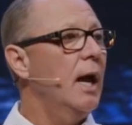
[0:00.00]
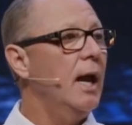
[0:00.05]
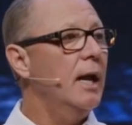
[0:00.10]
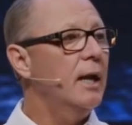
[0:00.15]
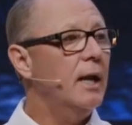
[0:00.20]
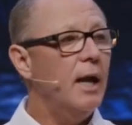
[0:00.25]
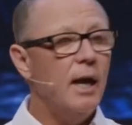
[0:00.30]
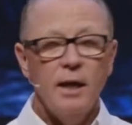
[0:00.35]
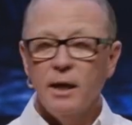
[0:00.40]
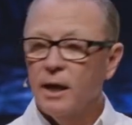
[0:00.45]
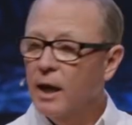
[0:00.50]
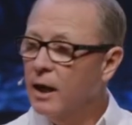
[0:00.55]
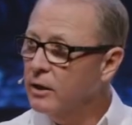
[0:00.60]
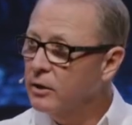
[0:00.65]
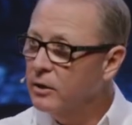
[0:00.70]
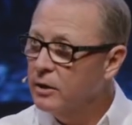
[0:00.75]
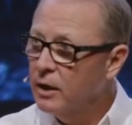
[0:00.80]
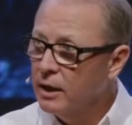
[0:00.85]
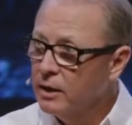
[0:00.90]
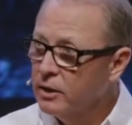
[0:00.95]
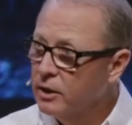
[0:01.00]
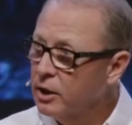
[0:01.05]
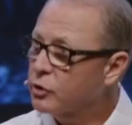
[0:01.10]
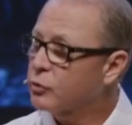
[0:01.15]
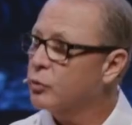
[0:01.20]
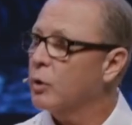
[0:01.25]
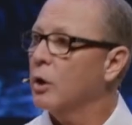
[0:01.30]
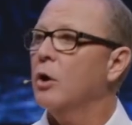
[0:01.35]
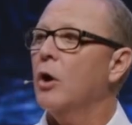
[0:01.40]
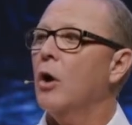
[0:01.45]
and
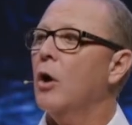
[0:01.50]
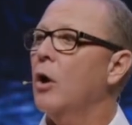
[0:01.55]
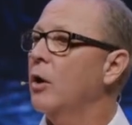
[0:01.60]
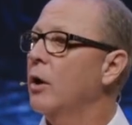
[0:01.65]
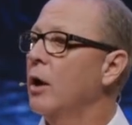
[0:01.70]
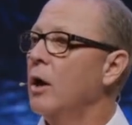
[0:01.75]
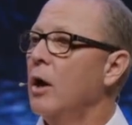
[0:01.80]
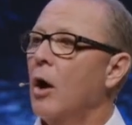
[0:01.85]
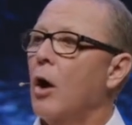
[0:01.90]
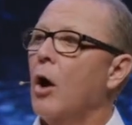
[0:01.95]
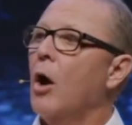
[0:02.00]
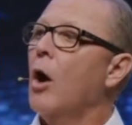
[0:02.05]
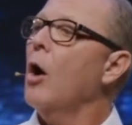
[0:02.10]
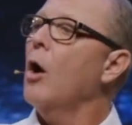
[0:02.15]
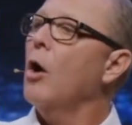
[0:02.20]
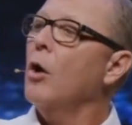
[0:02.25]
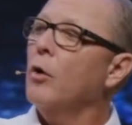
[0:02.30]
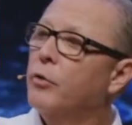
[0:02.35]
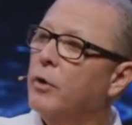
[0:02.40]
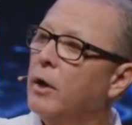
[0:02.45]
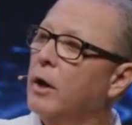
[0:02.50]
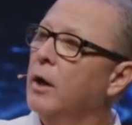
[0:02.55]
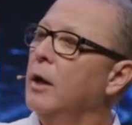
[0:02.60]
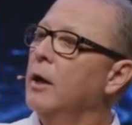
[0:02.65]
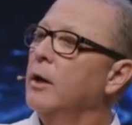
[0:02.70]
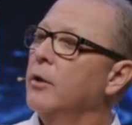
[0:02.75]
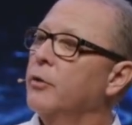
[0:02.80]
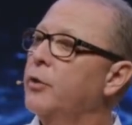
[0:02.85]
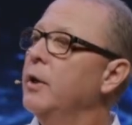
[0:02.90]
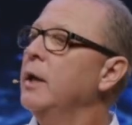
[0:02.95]
disregard all the
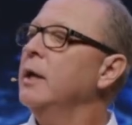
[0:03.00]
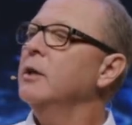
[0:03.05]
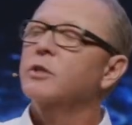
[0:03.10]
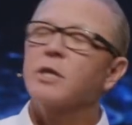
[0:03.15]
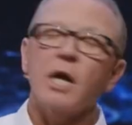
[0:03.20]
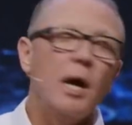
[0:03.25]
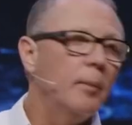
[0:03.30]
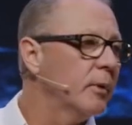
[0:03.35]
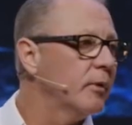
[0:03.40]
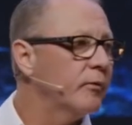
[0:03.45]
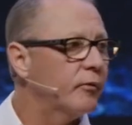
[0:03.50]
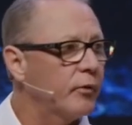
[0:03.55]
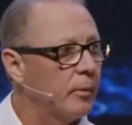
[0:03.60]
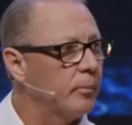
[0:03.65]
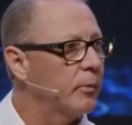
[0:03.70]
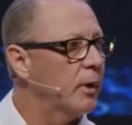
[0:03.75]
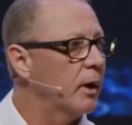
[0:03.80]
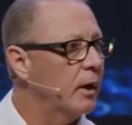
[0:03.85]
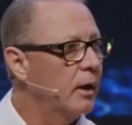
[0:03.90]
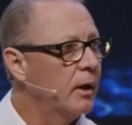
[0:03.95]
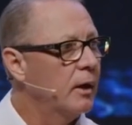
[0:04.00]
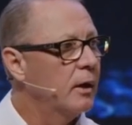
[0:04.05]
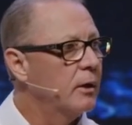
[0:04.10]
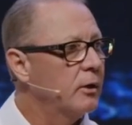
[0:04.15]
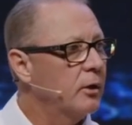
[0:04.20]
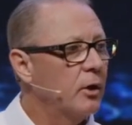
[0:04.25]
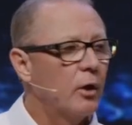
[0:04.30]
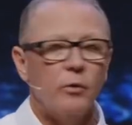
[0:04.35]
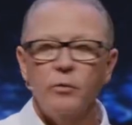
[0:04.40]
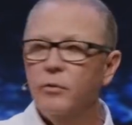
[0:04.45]
things coming from the
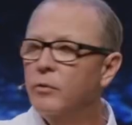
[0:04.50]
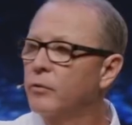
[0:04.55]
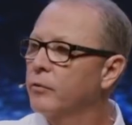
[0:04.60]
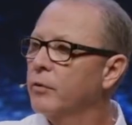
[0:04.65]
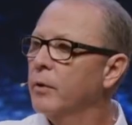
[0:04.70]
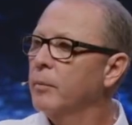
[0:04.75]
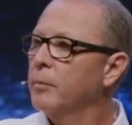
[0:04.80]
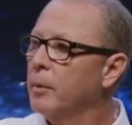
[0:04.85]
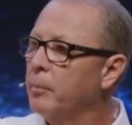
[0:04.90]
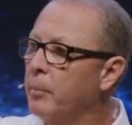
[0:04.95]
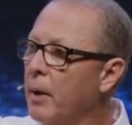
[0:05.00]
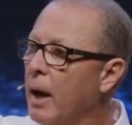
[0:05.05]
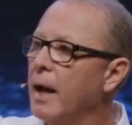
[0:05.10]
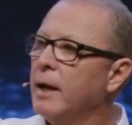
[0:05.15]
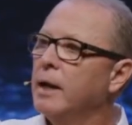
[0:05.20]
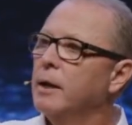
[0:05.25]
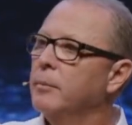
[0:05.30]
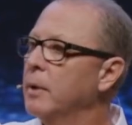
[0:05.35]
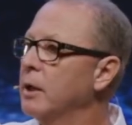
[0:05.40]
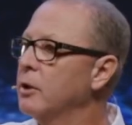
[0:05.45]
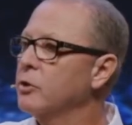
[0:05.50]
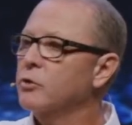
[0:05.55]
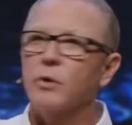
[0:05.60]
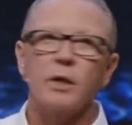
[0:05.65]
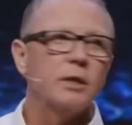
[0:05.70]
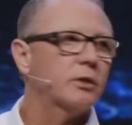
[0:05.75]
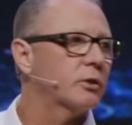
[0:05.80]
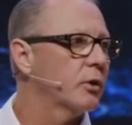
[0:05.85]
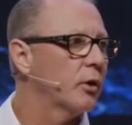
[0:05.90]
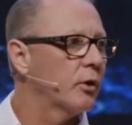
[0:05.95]
Biden
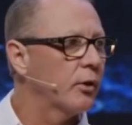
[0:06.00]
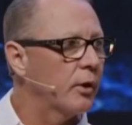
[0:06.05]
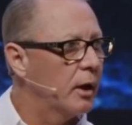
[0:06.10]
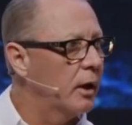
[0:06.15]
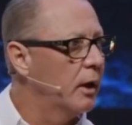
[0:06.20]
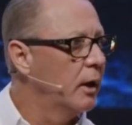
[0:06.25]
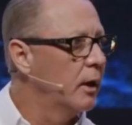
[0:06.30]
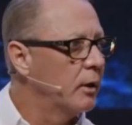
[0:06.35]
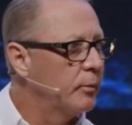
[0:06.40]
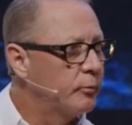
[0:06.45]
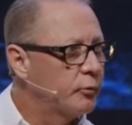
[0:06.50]
administration or the